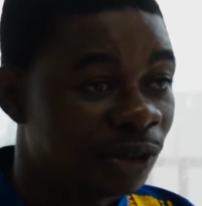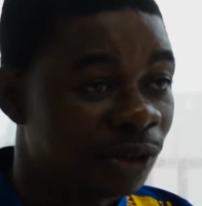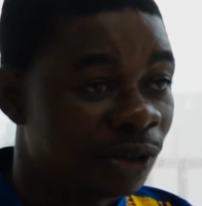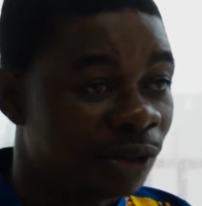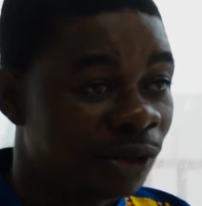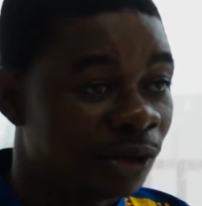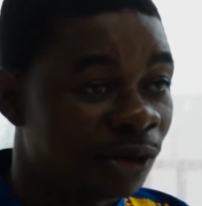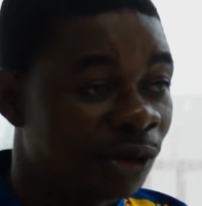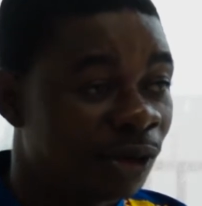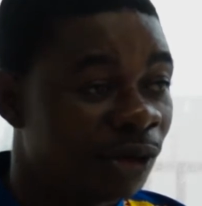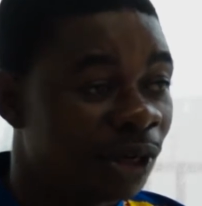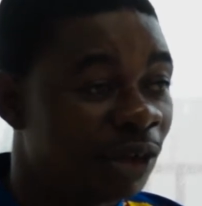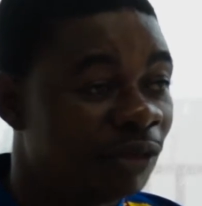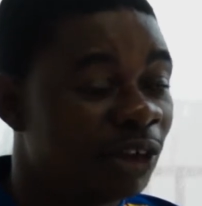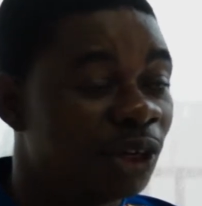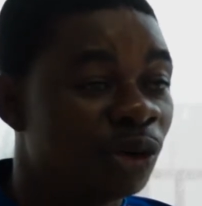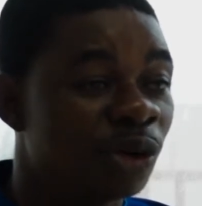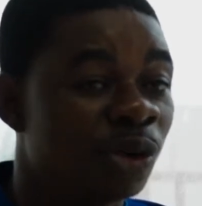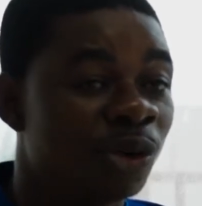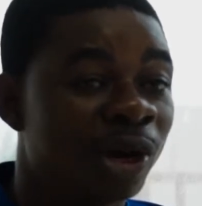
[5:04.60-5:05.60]
You know,
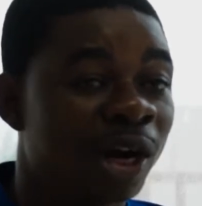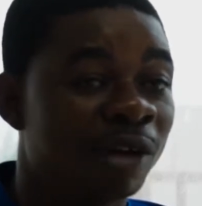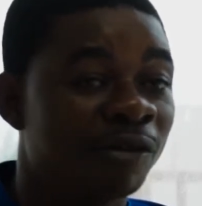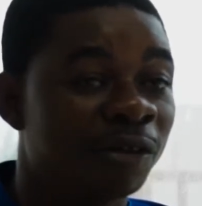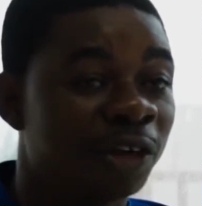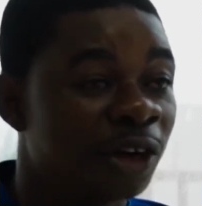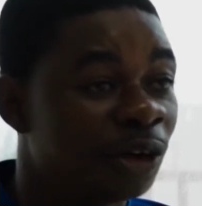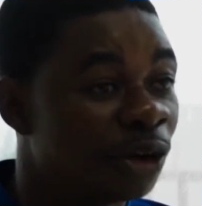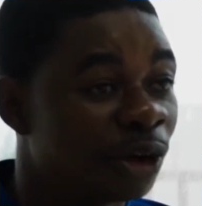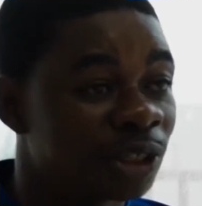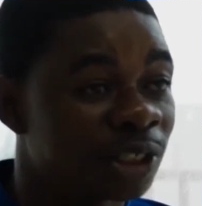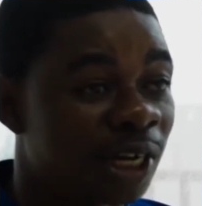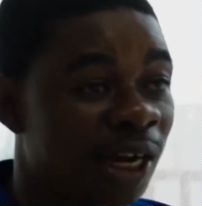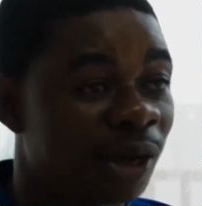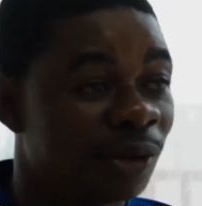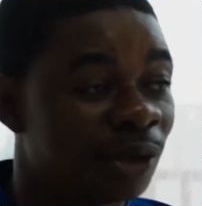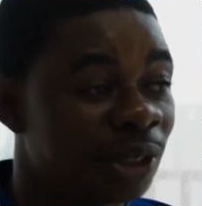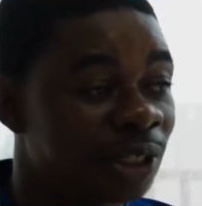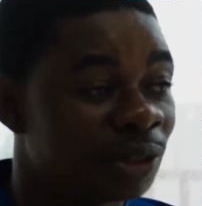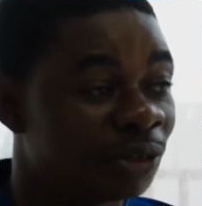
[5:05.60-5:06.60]
even though we have various
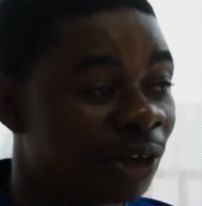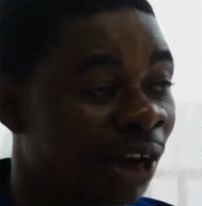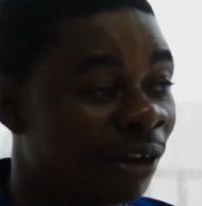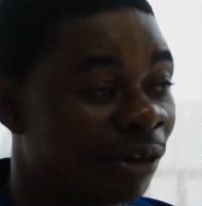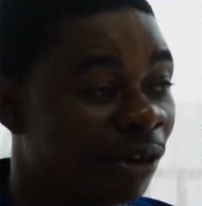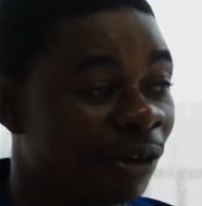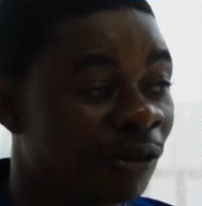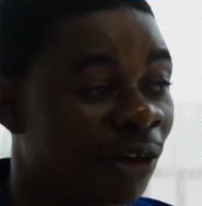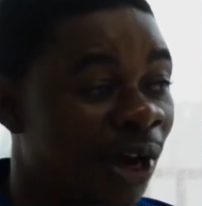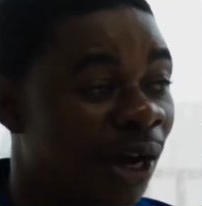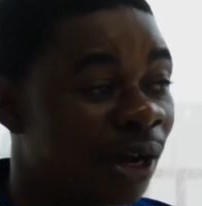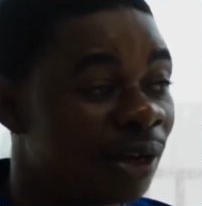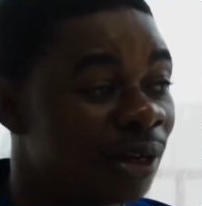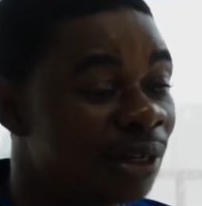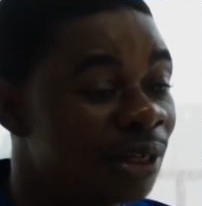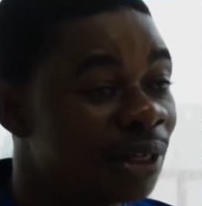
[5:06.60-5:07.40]
languages, we have over